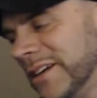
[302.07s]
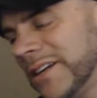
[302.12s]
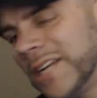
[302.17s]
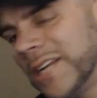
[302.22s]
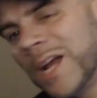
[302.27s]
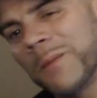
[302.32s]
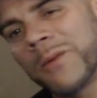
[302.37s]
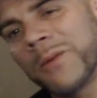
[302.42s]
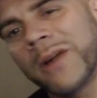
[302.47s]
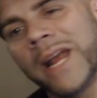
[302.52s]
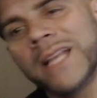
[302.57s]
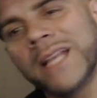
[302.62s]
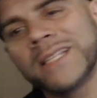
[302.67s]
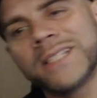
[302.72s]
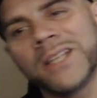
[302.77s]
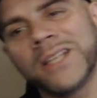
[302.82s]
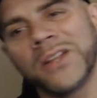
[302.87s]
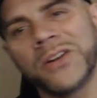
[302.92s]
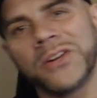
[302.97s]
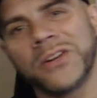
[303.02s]
Number eight
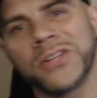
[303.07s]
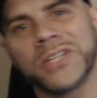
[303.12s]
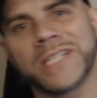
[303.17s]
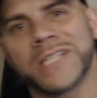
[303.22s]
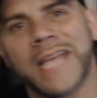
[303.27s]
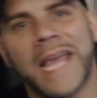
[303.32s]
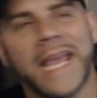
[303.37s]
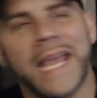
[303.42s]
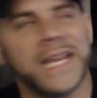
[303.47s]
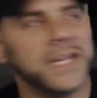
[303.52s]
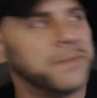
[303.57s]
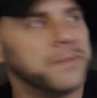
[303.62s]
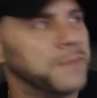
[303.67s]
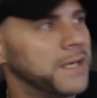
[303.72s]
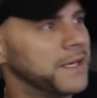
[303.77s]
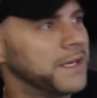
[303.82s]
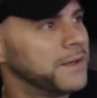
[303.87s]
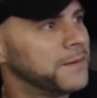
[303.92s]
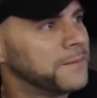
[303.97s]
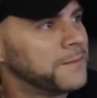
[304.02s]
cylinder just hated
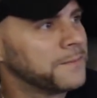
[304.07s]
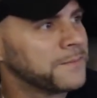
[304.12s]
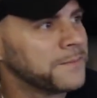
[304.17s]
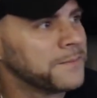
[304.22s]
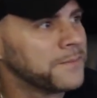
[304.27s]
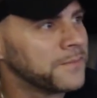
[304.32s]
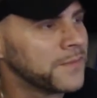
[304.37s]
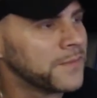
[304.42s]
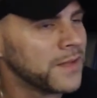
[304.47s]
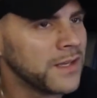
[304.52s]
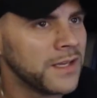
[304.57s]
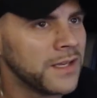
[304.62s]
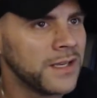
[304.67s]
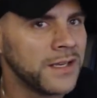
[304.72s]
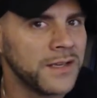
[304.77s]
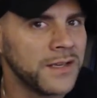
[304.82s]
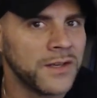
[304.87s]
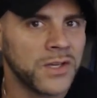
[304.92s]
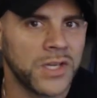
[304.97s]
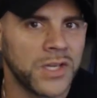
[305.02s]
me
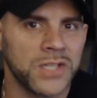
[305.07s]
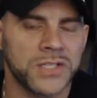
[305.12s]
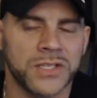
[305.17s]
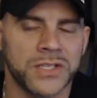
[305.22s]
because